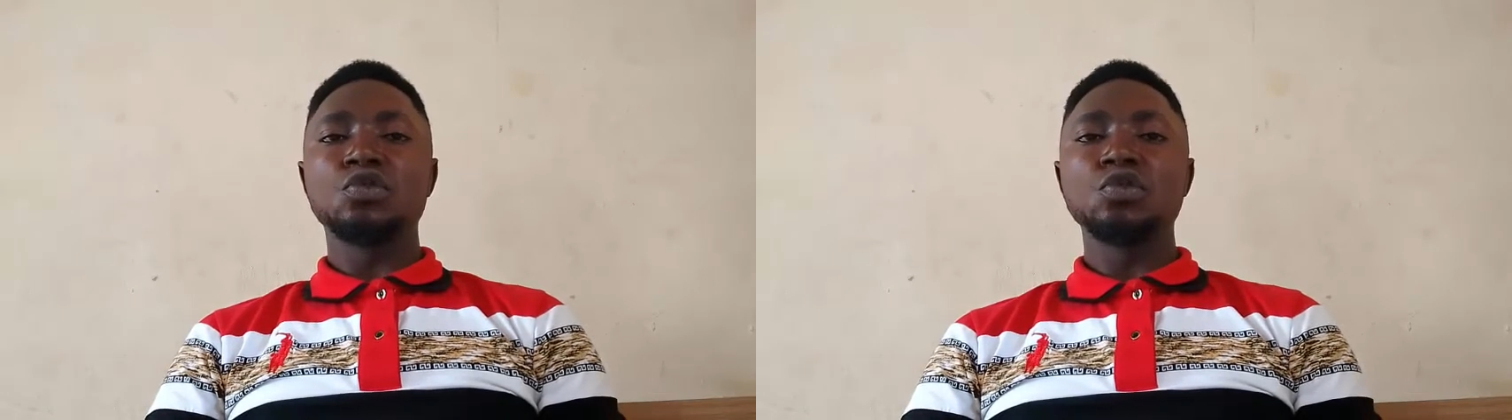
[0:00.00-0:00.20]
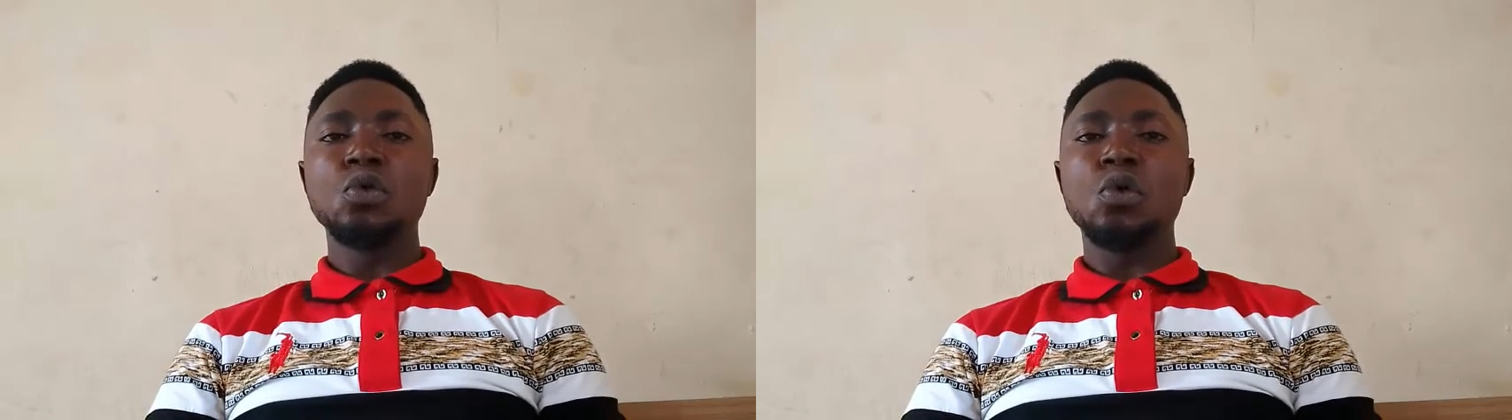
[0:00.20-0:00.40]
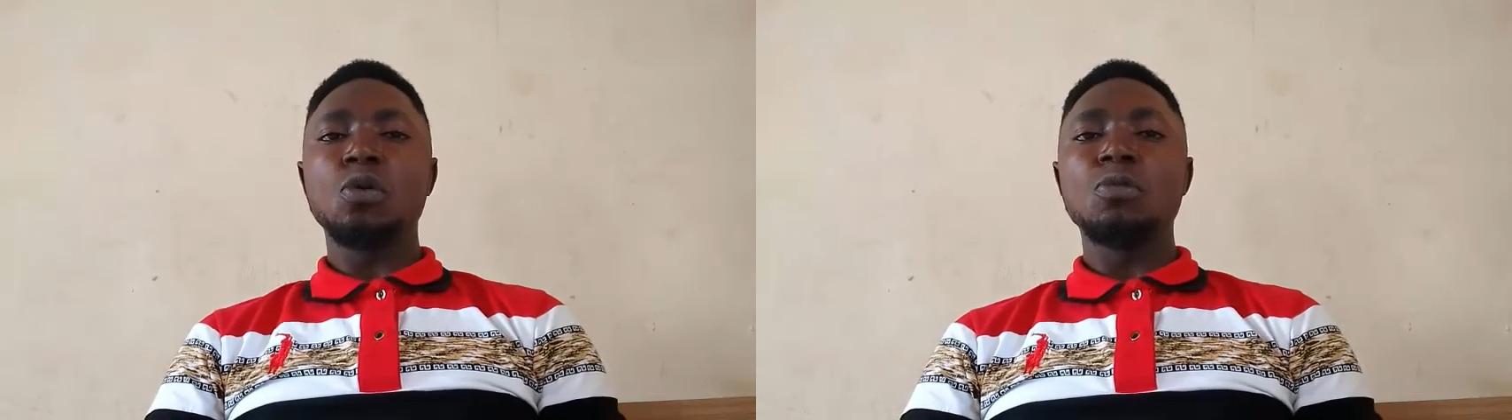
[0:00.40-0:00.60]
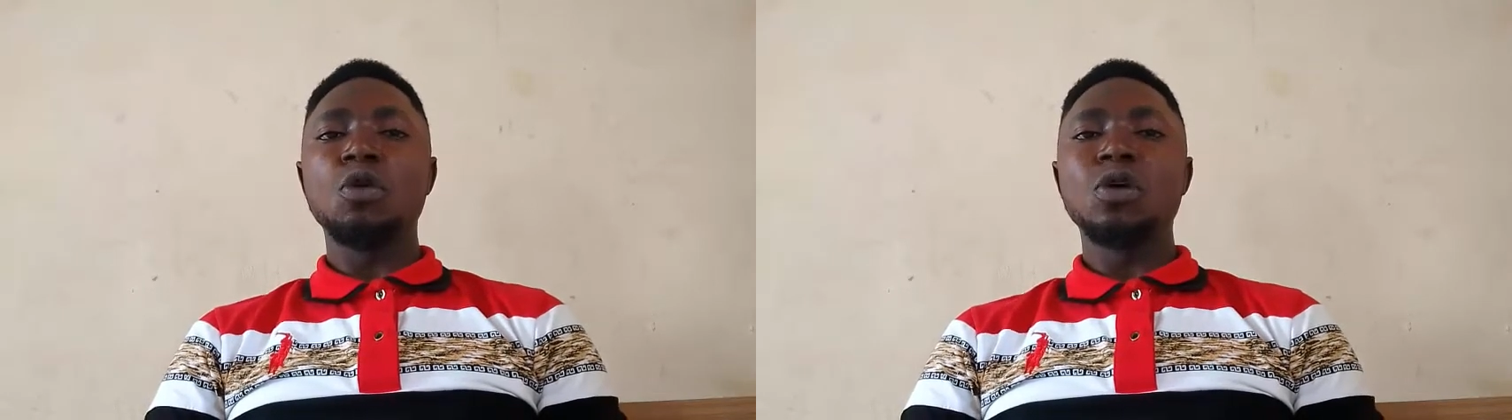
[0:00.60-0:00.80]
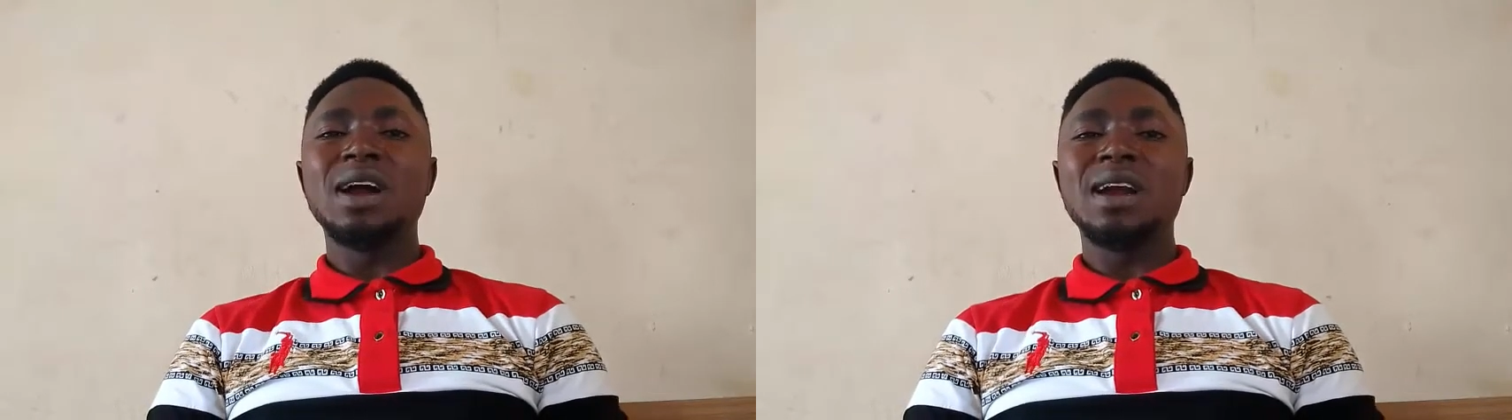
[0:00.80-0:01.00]
2 or
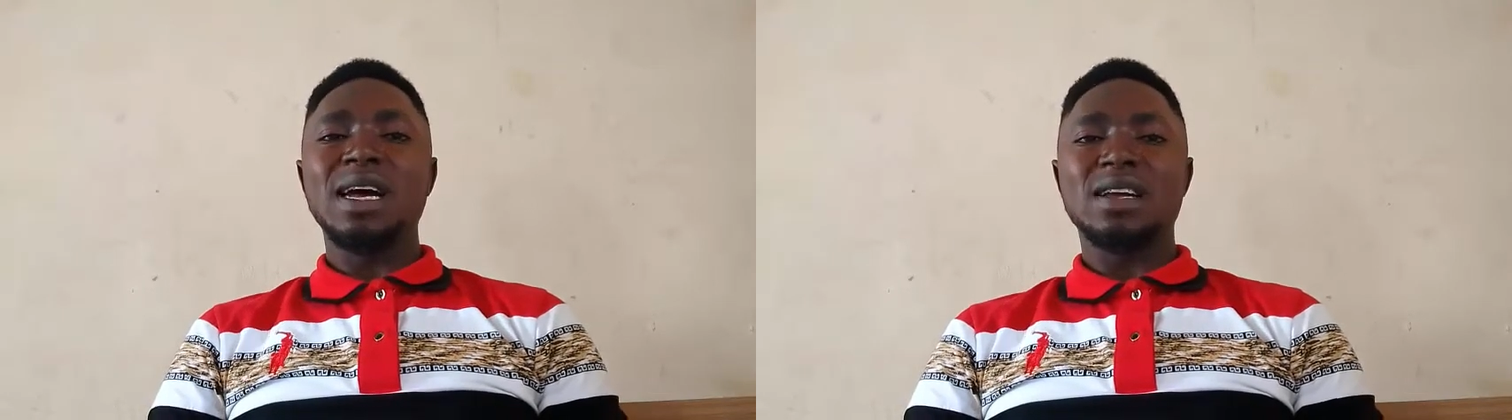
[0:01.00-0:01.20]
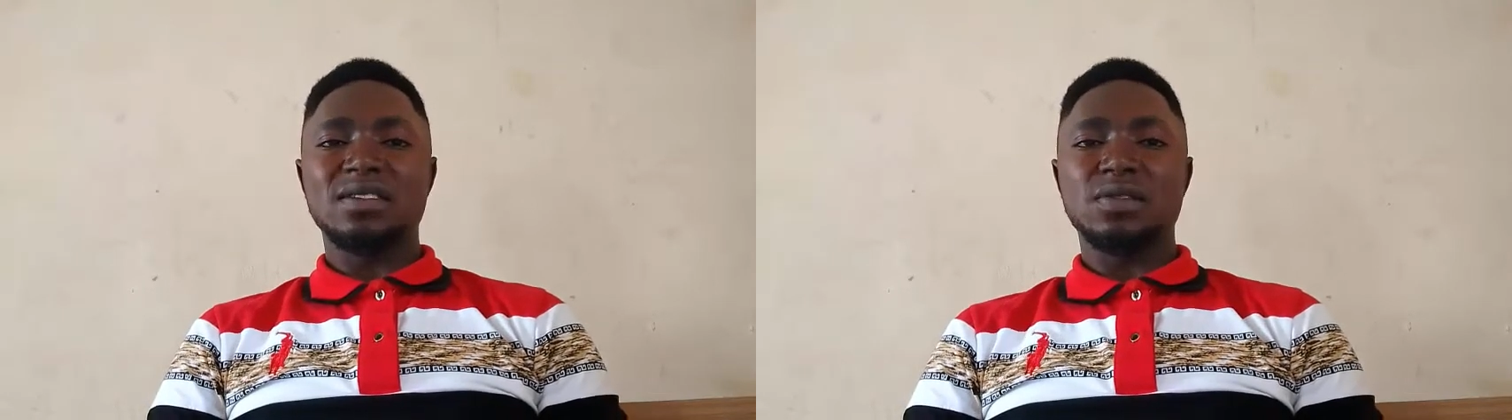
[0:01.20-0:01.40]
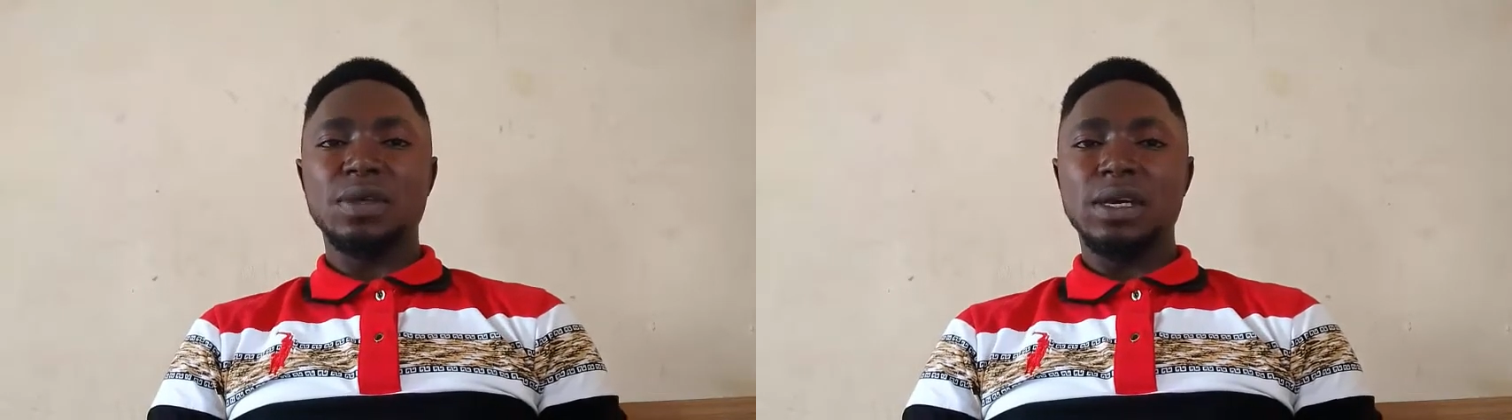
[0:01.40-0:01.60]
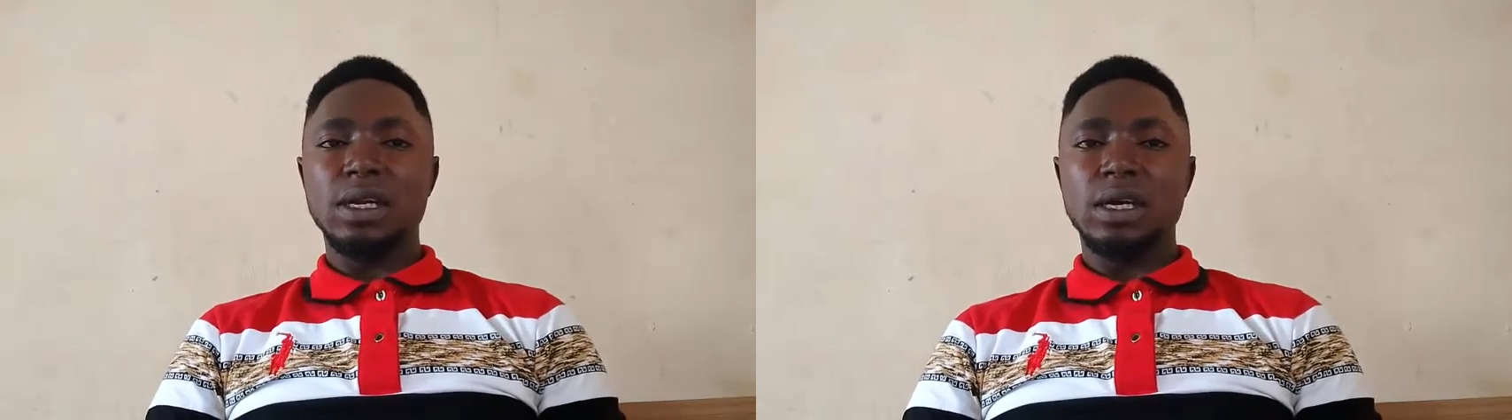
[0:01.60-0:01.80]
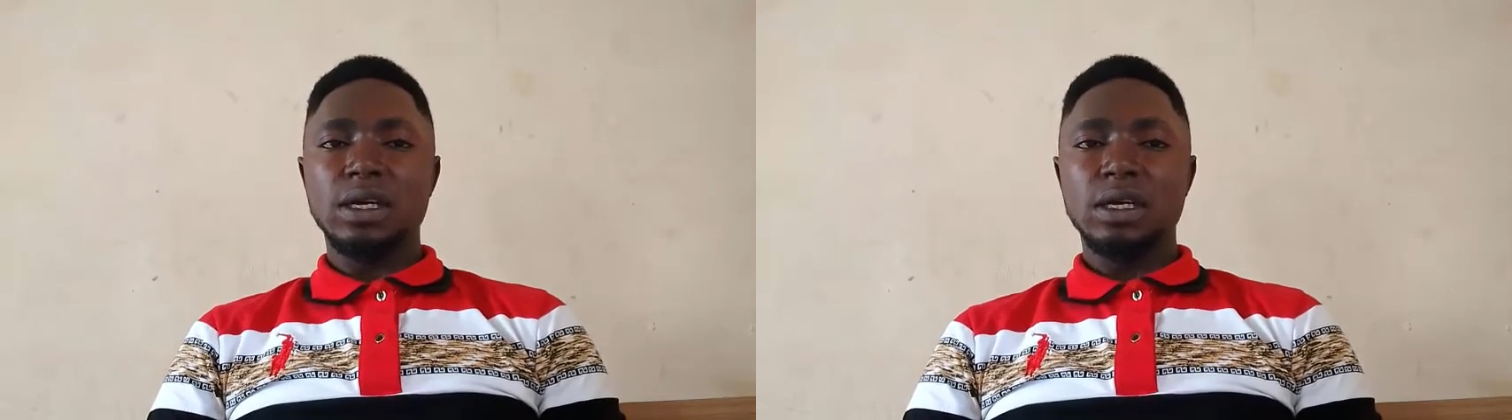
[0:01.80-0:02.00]
more glass together.